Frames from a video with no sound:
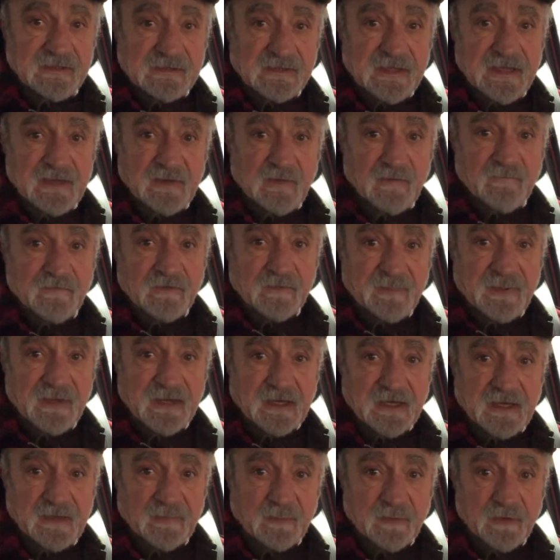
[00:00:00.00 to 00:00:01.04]
head over to
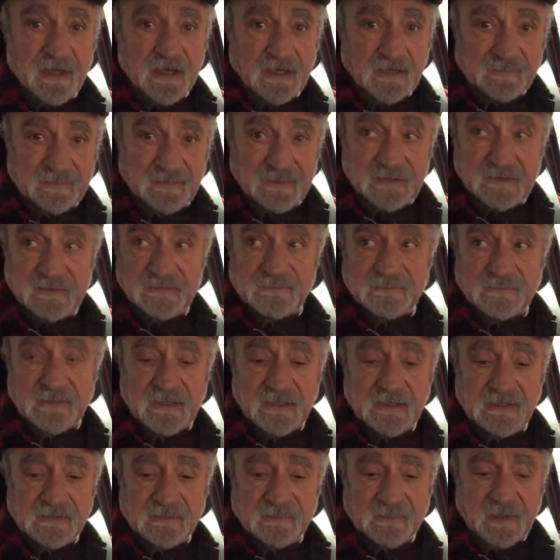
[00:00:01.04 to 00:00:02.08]
pick up Rick, my, my
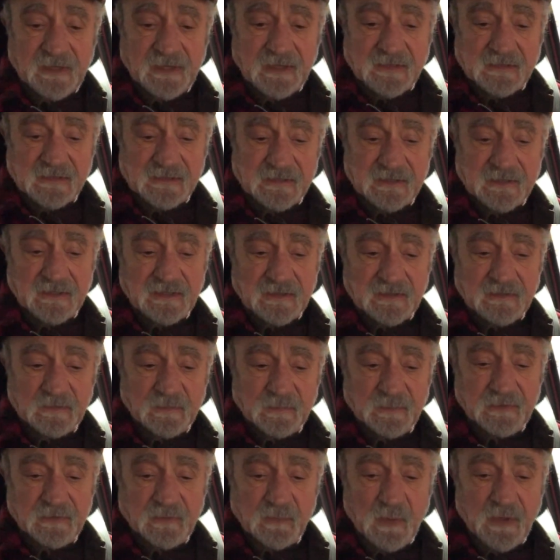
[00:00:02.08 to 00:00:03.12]
hunting partner here, who'll
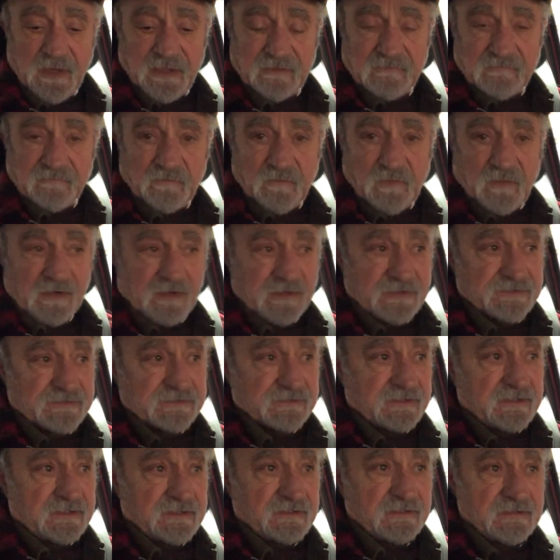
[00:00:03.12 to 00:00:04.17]
be waiting for us
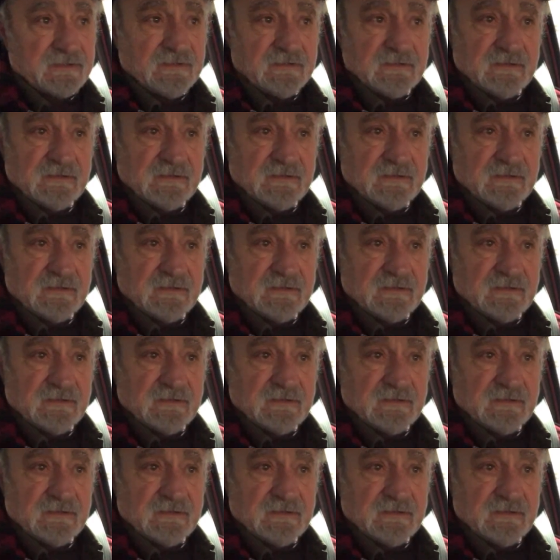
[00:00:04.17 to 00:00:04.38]
uh,